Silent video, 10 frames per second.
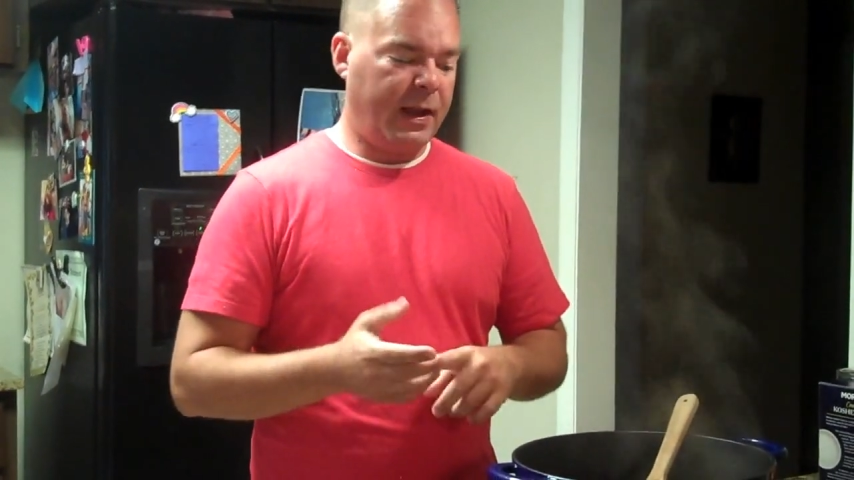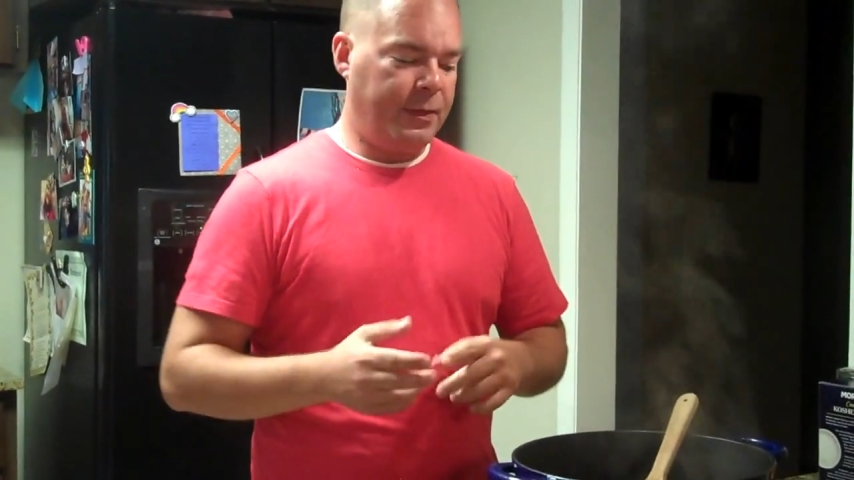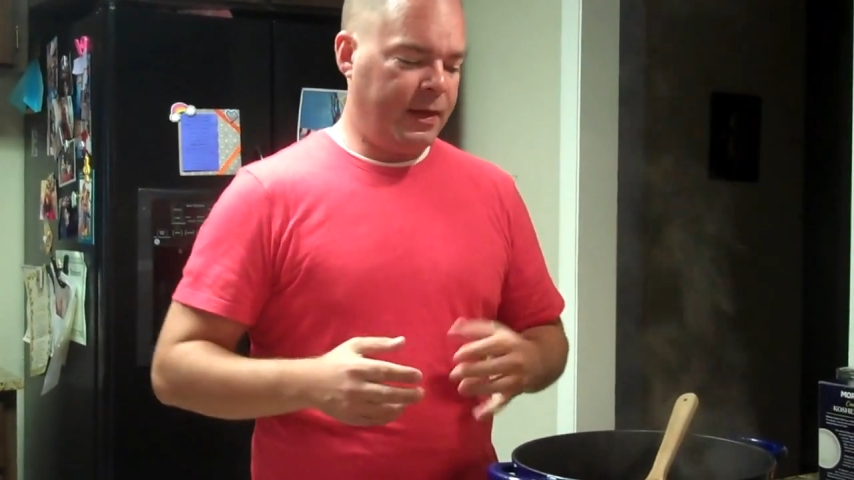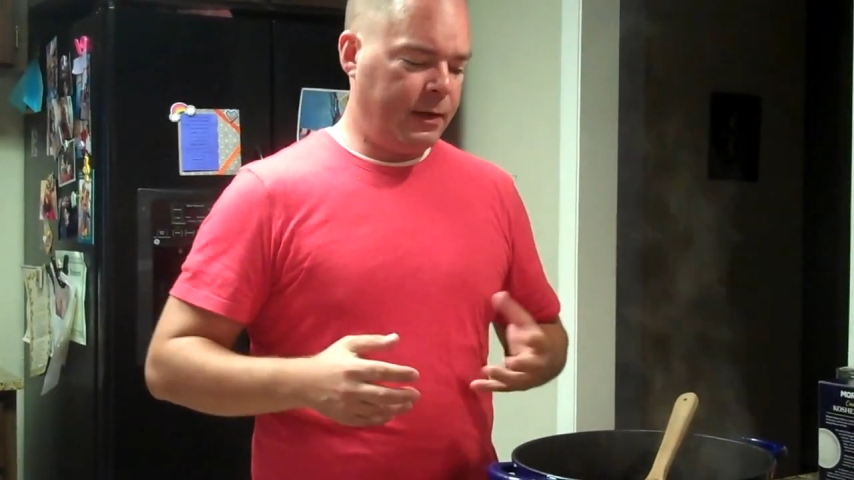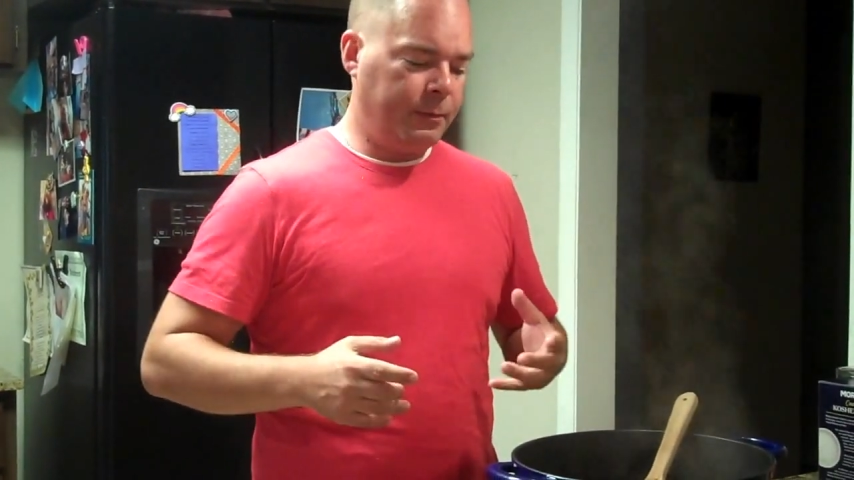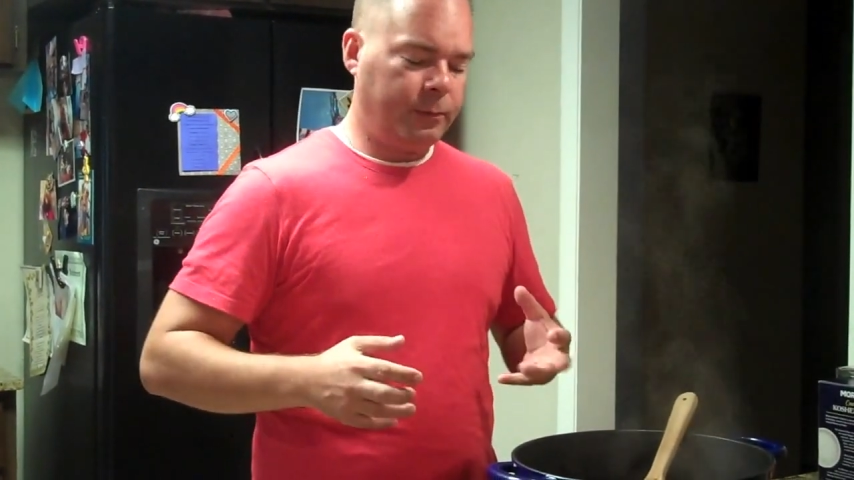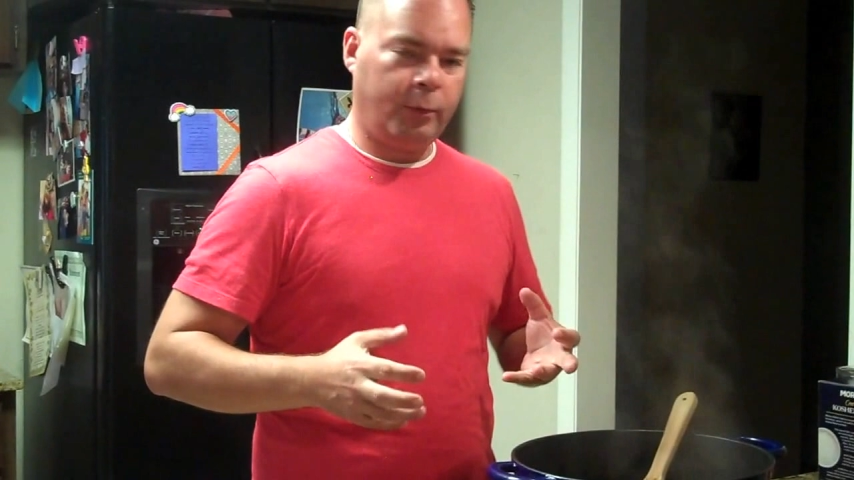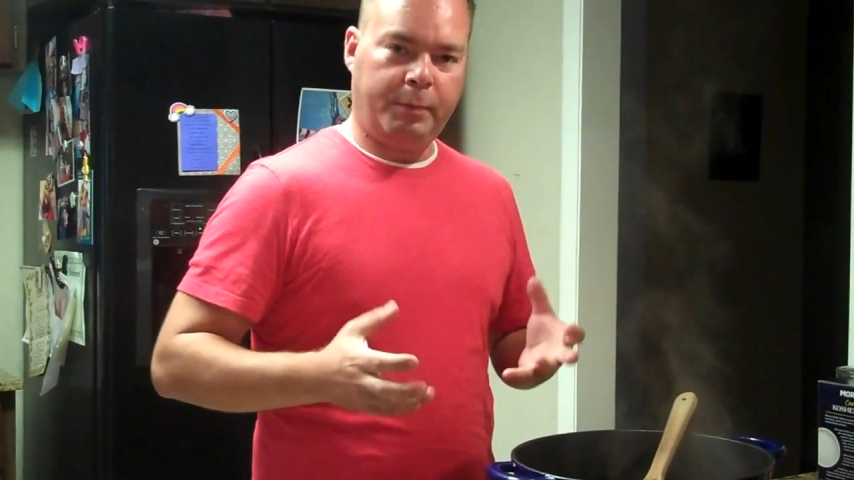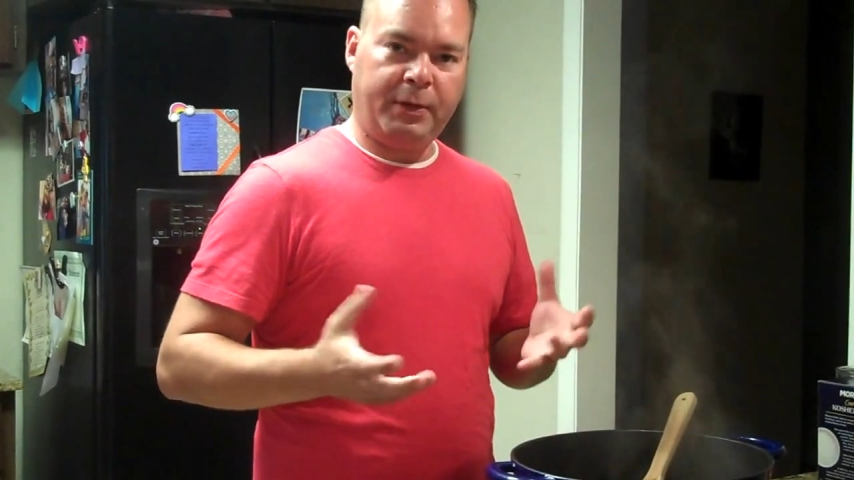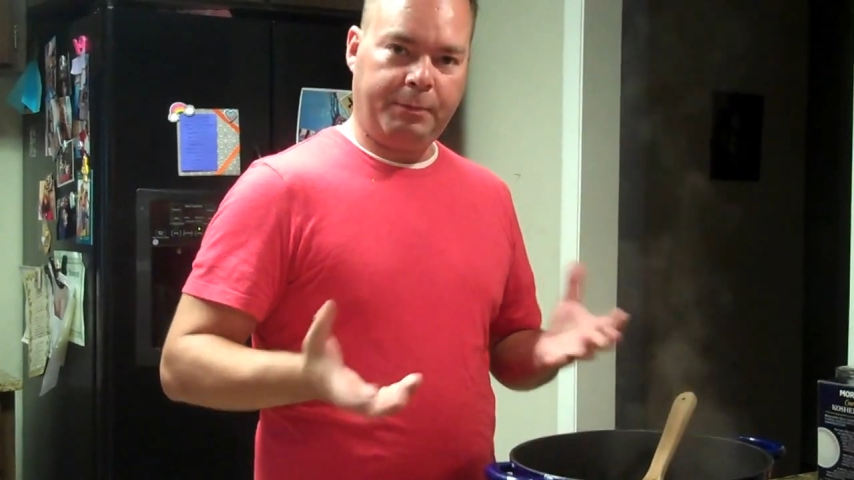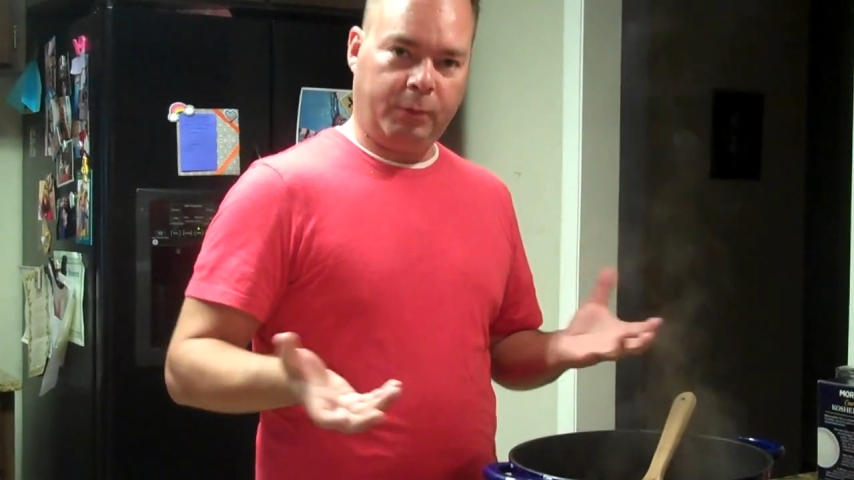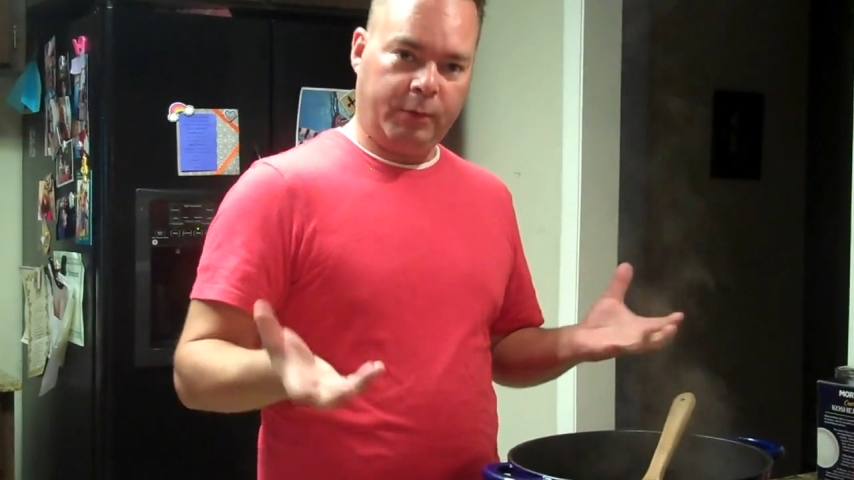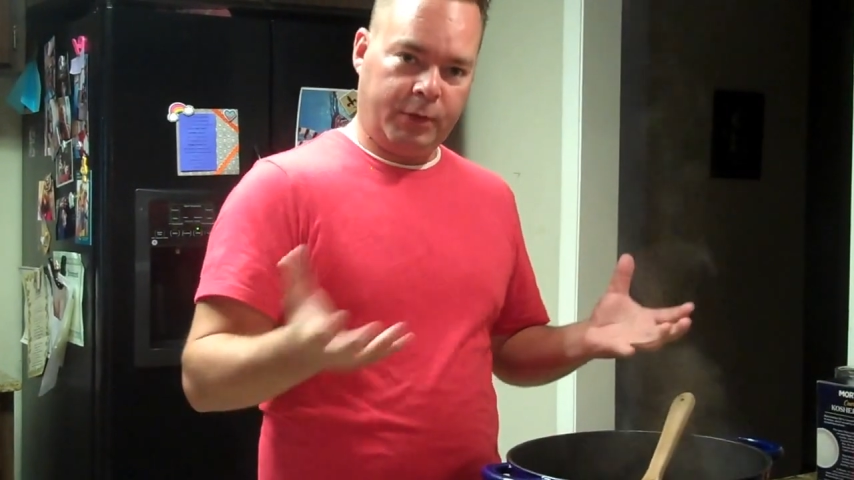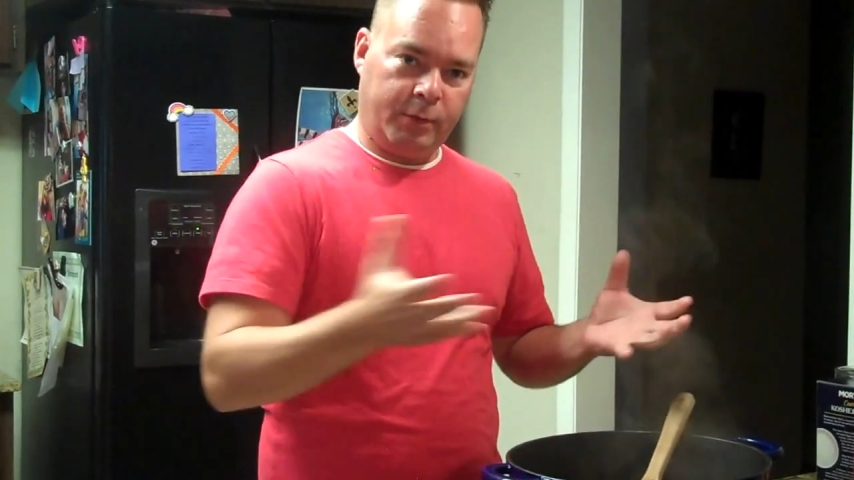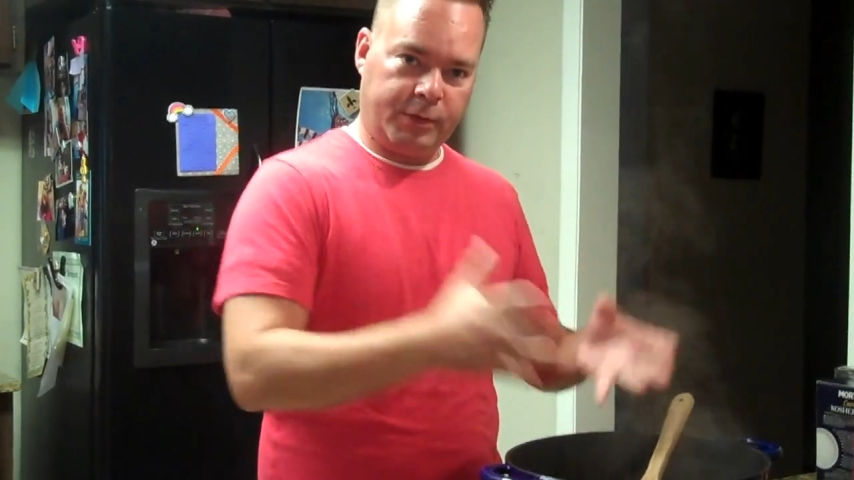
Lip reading: and then what people will do